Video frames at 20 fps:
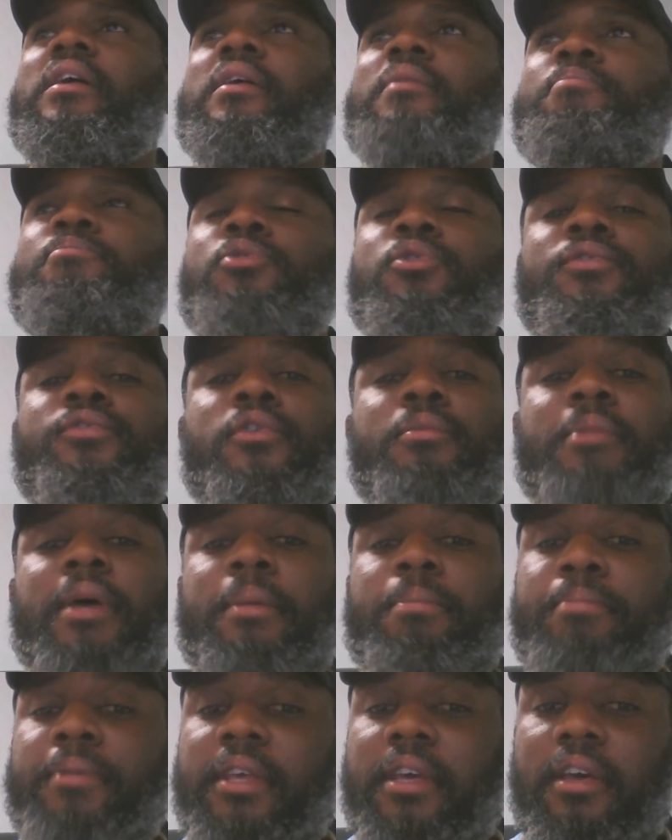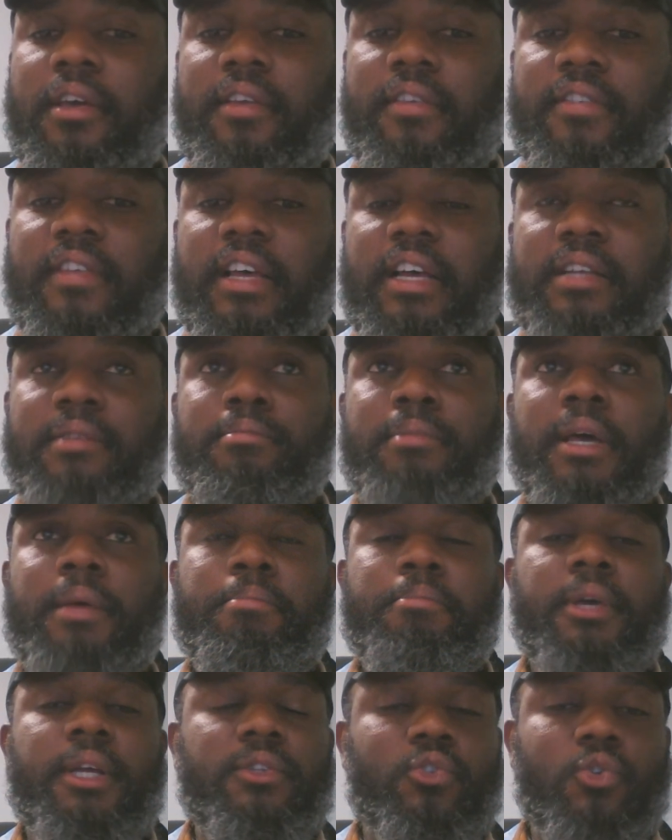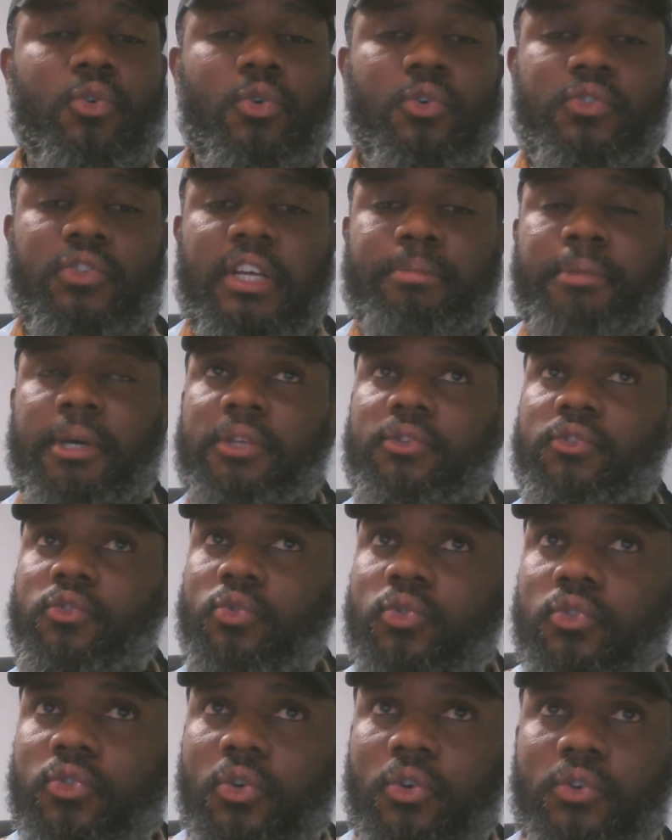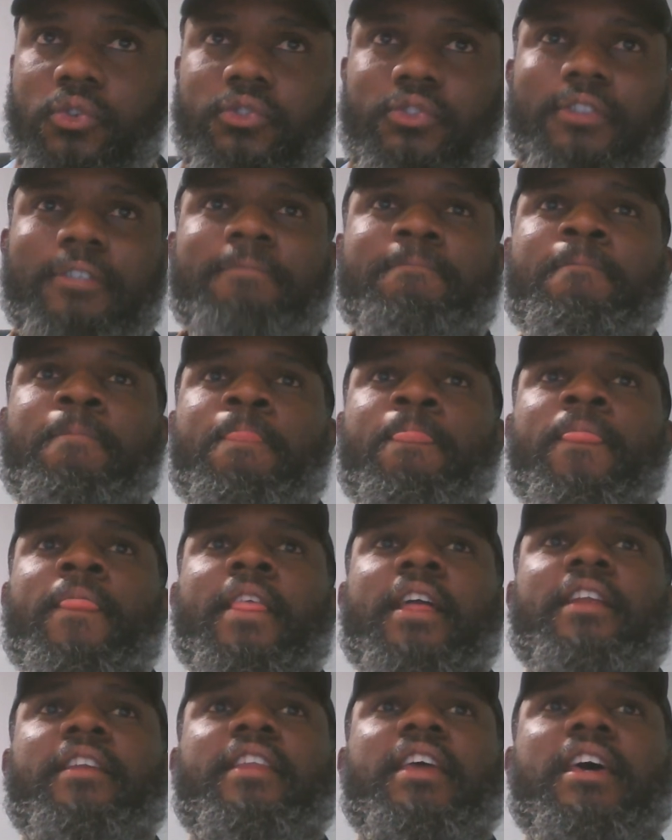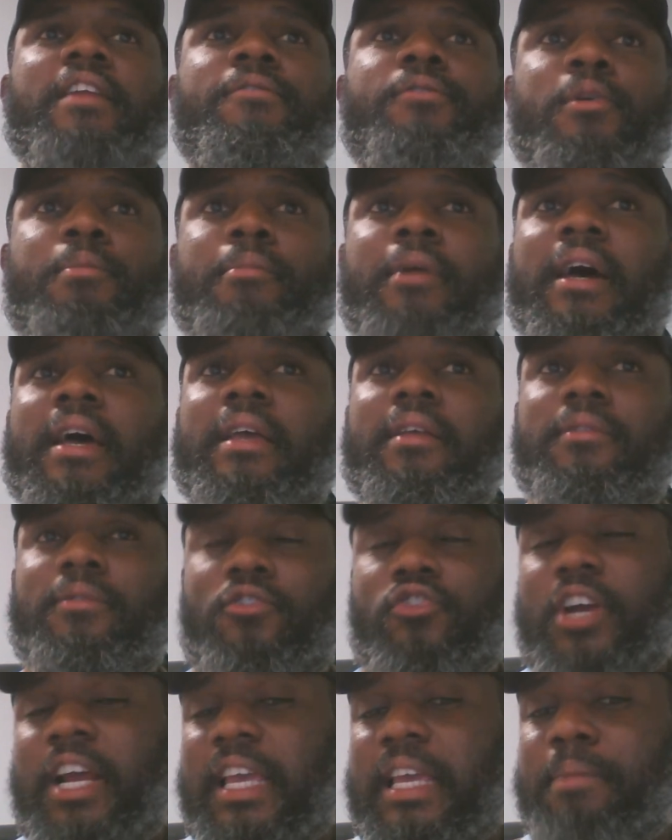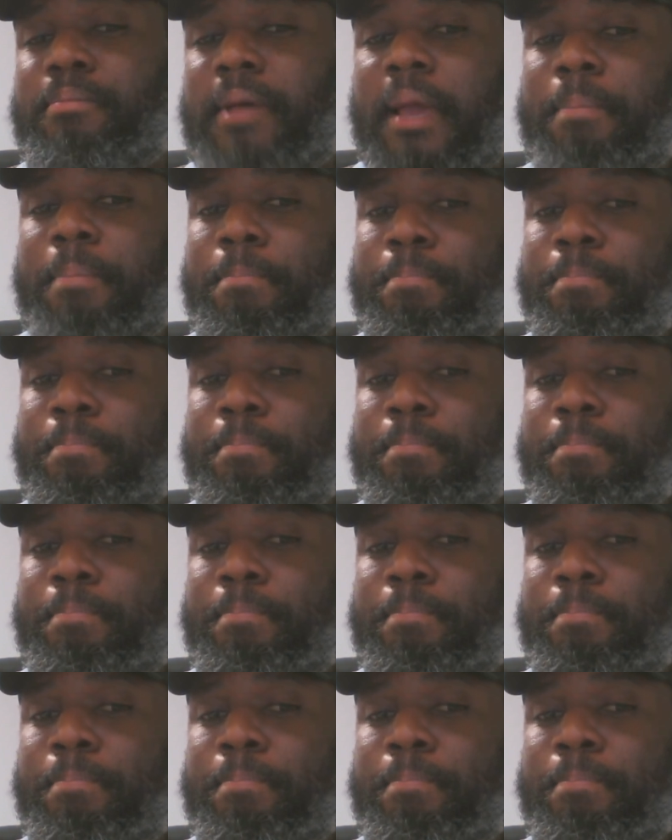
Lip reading: both from my peers and my mentors and my tutors. Then, from my tracking my